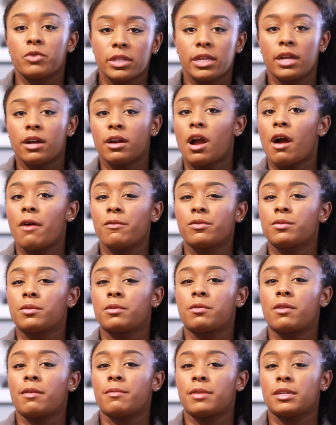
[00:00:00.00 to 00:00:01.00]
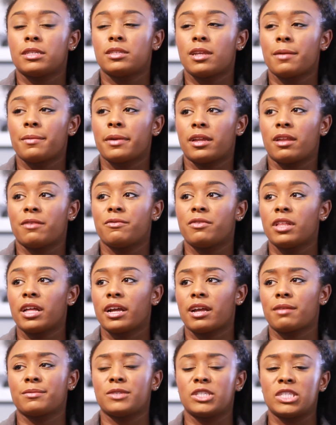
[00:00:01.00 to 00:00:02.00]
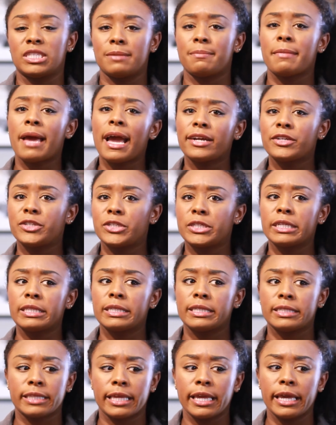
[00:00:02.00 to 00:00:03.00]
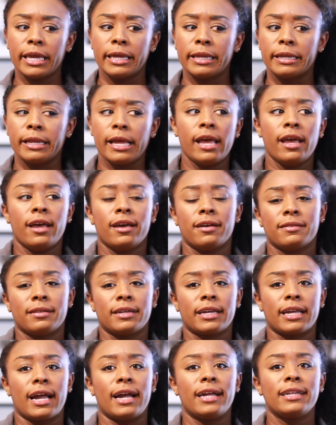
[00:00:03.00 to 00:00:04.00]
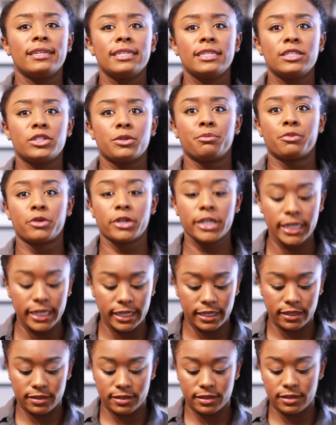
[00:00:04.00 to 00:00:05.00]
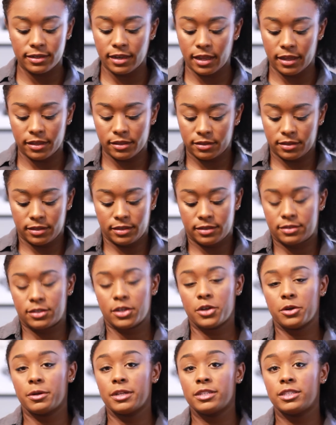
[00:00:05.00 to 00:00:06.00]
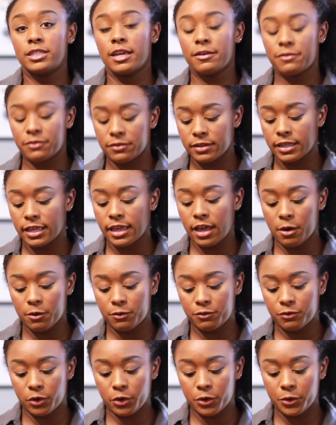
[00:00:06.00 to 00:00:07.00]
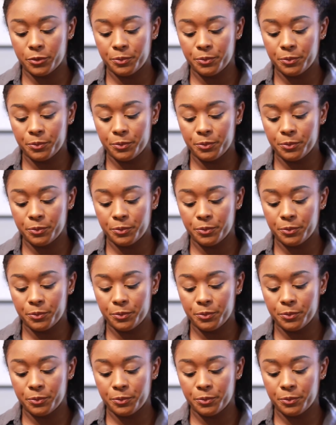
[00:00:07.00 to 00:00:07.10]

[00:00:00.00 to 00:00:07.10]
really uncomfortable around my stomach and I feel like I'm smashing this kid. I'm like, I need to breathe. So it's definitely helpful.